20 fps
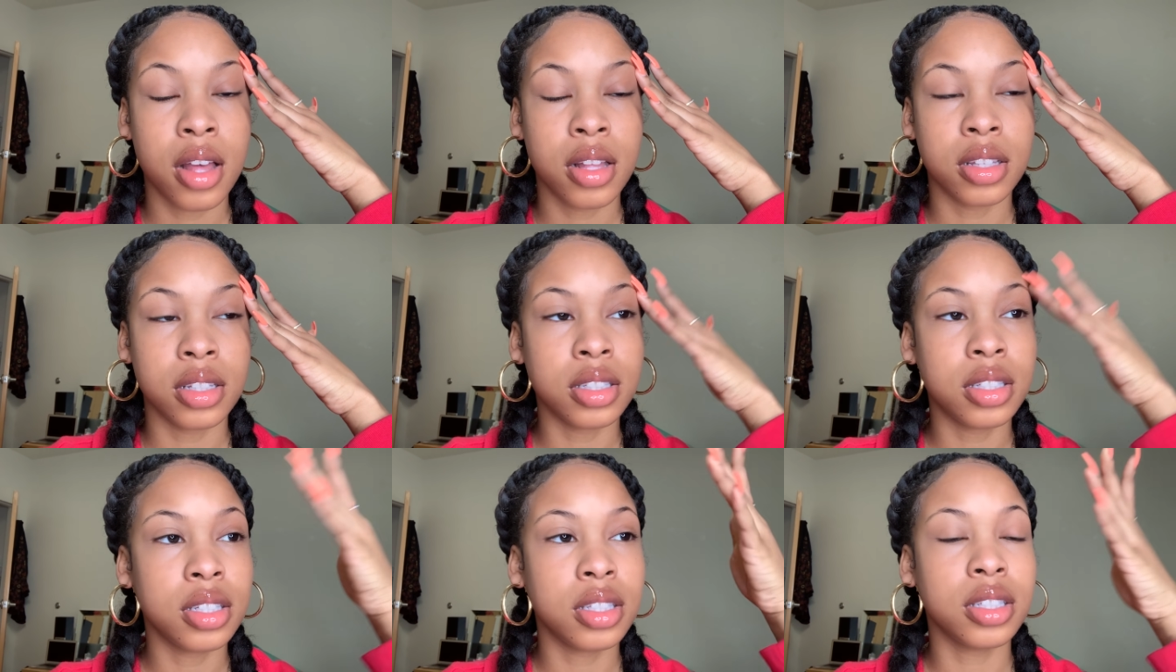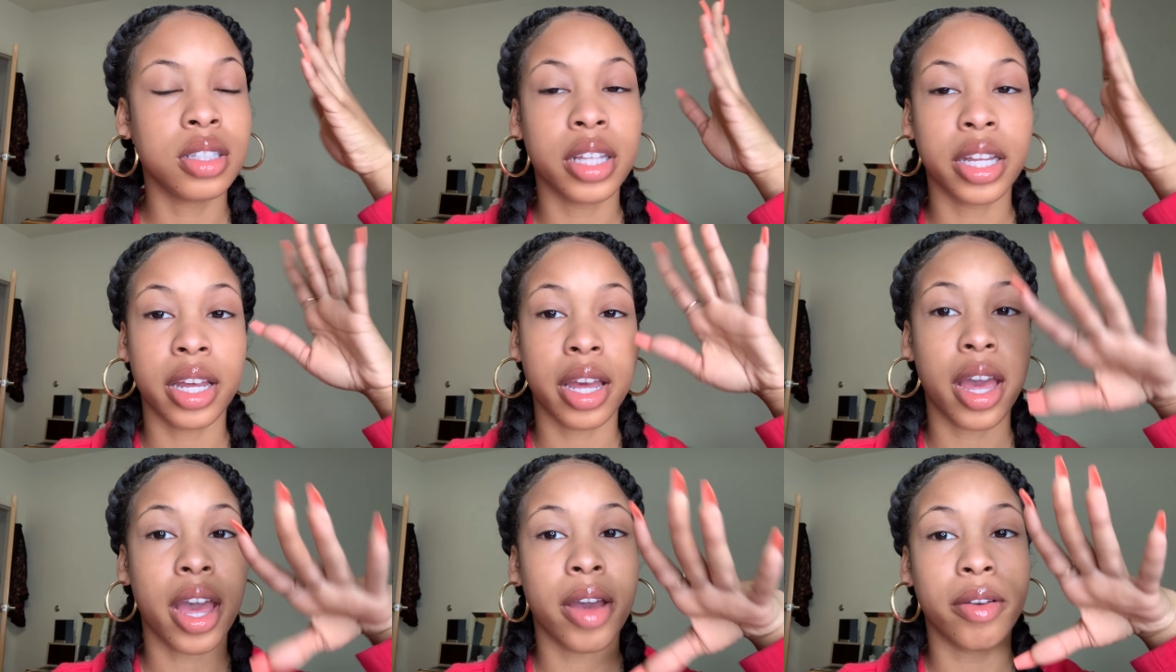This isn't
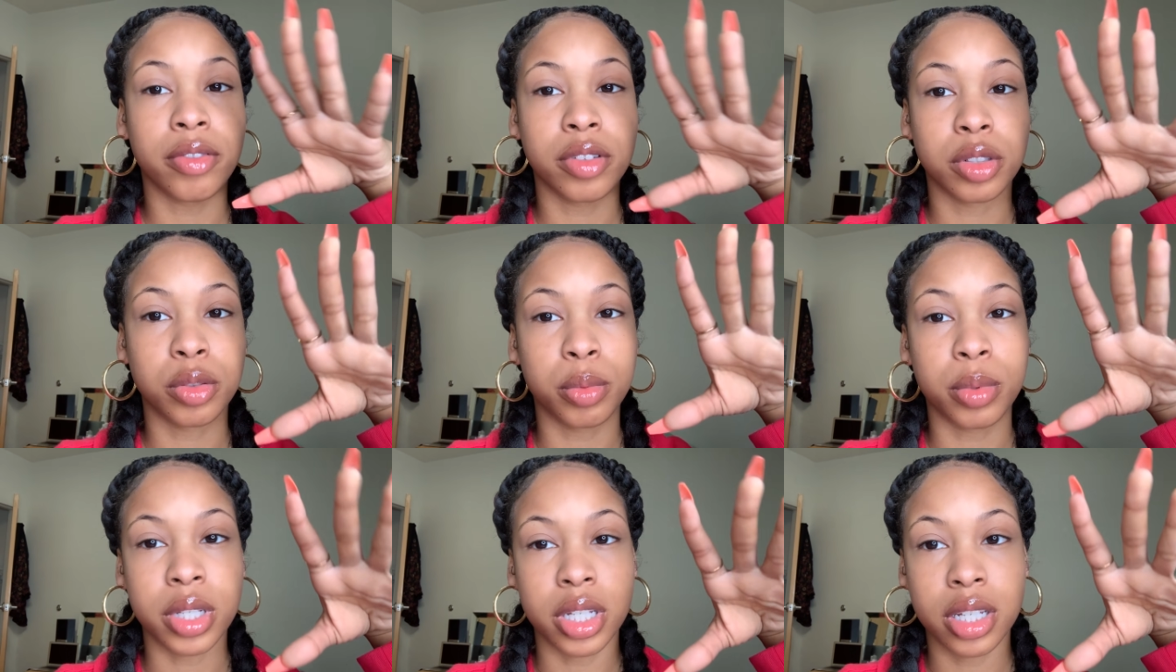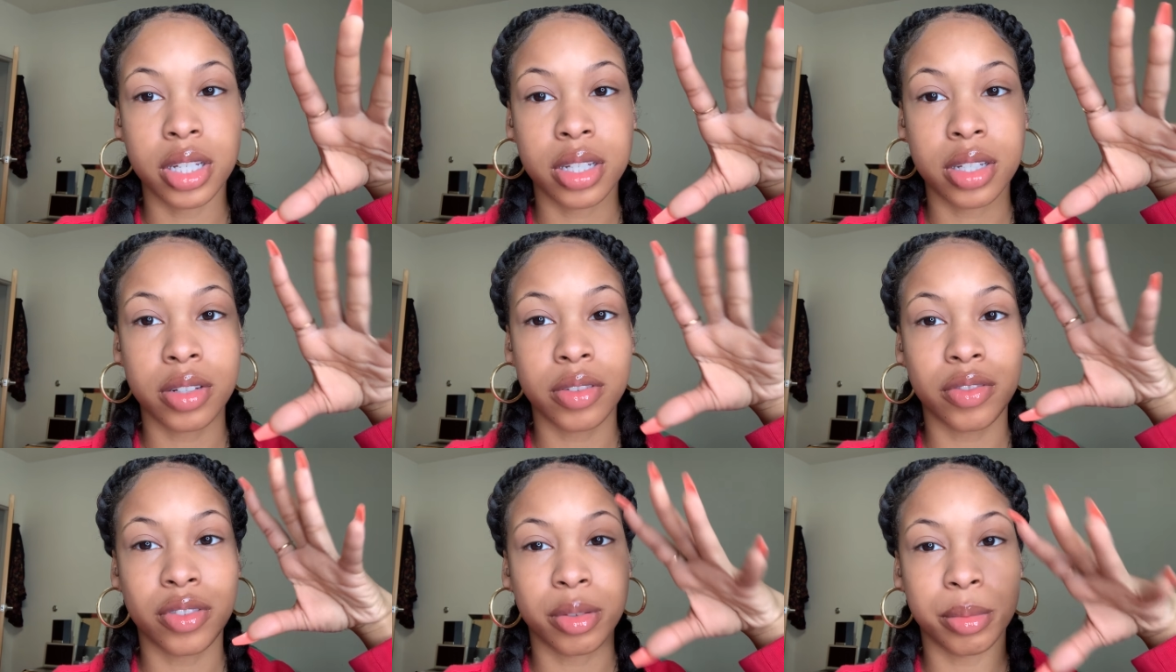like an average week
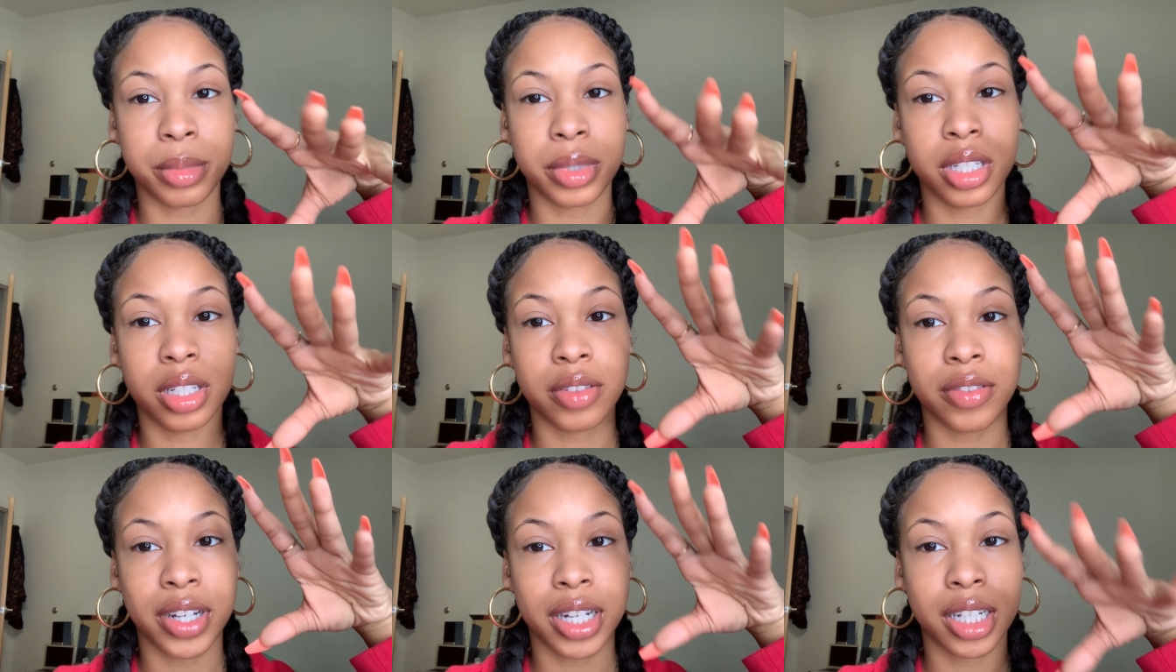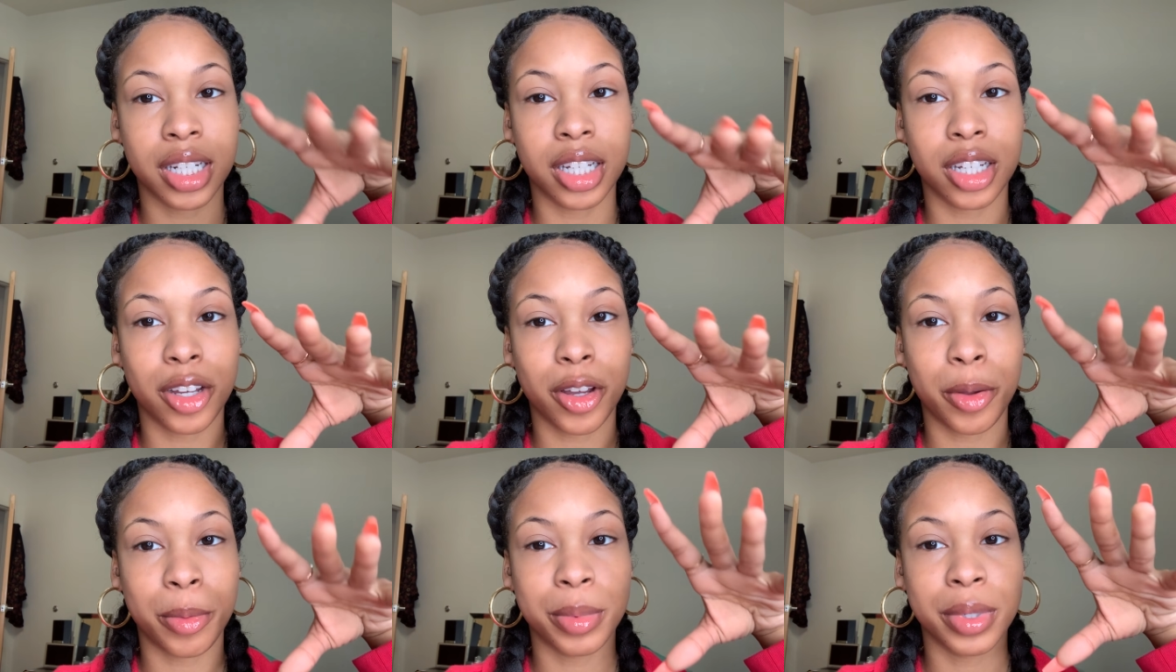for me right
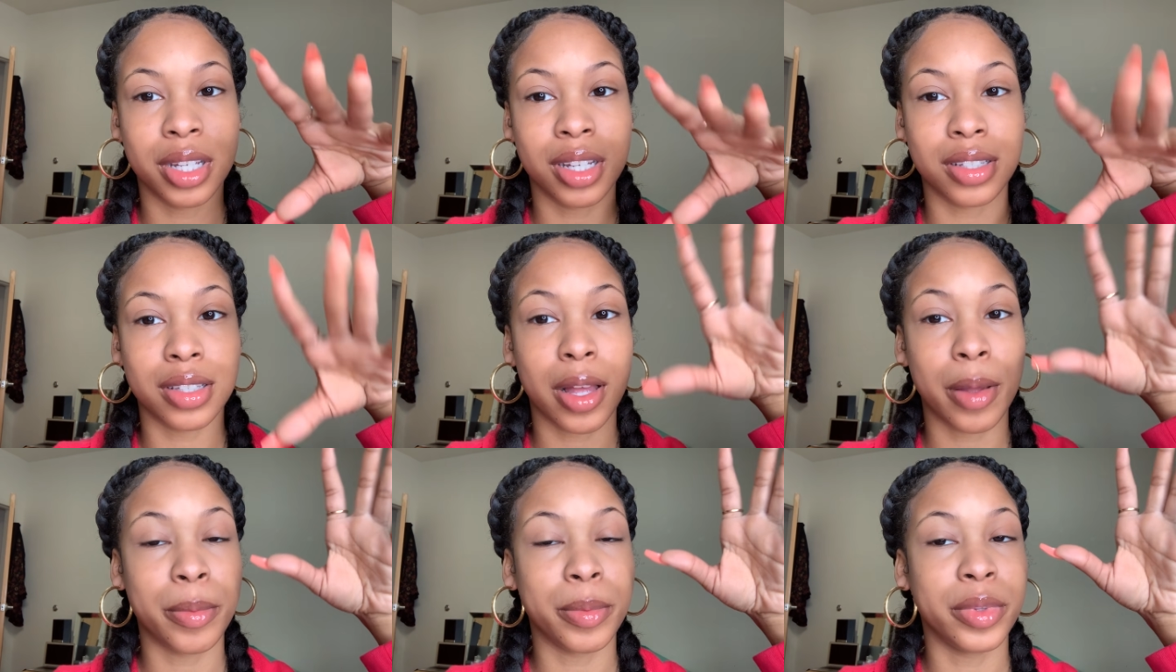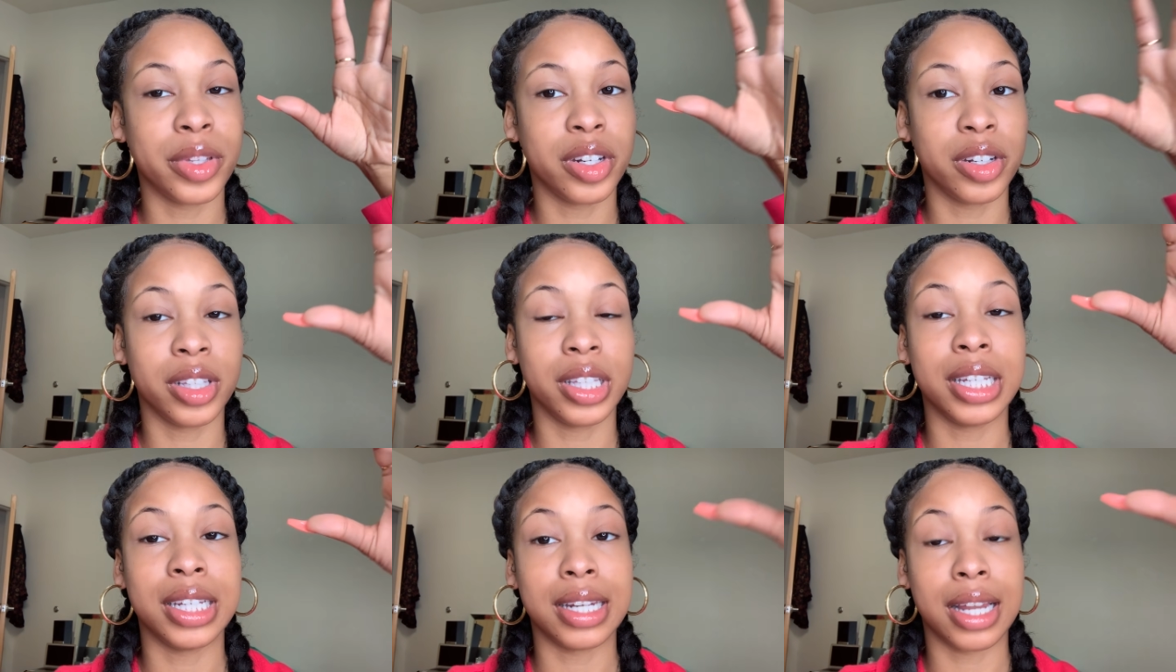now because I've
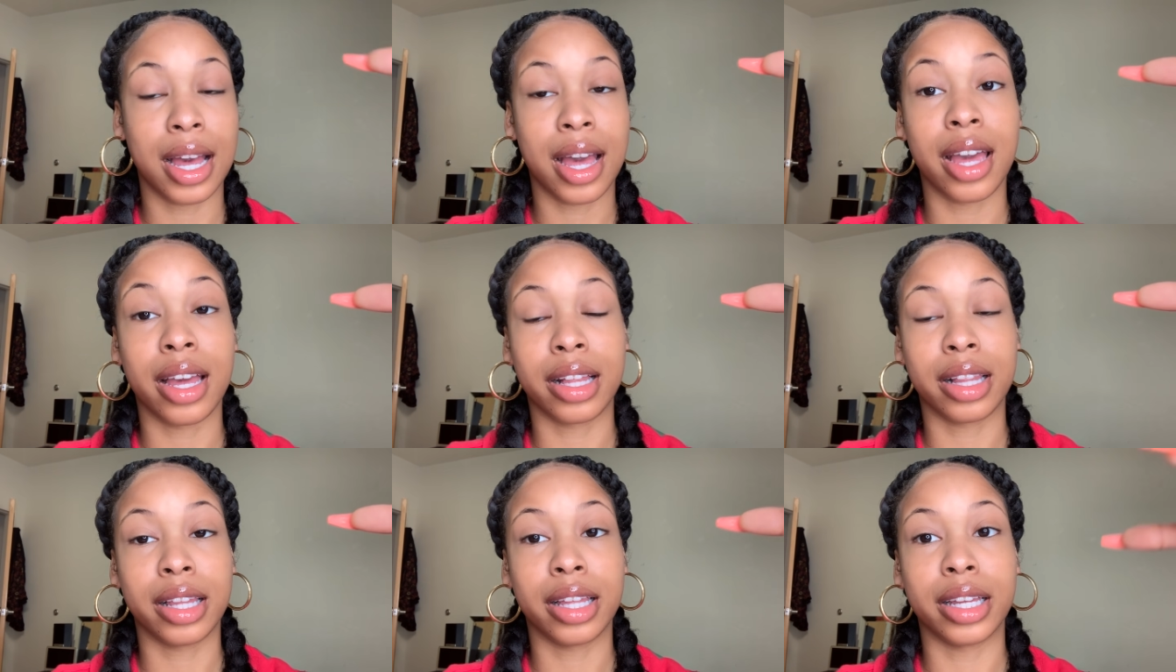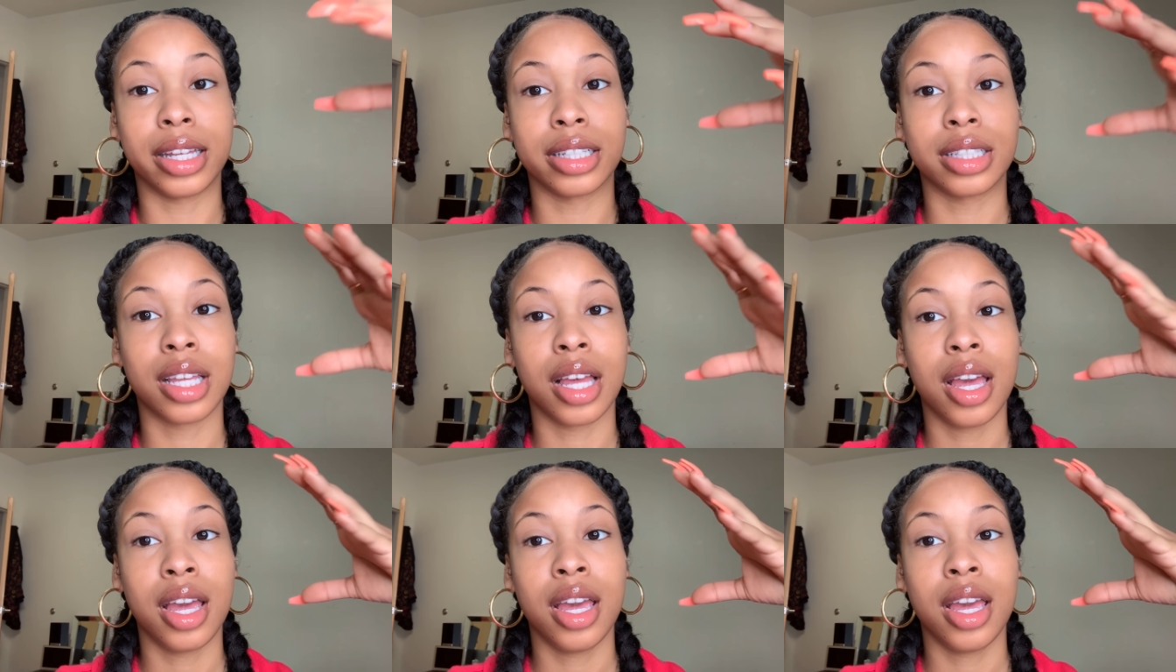literally not had class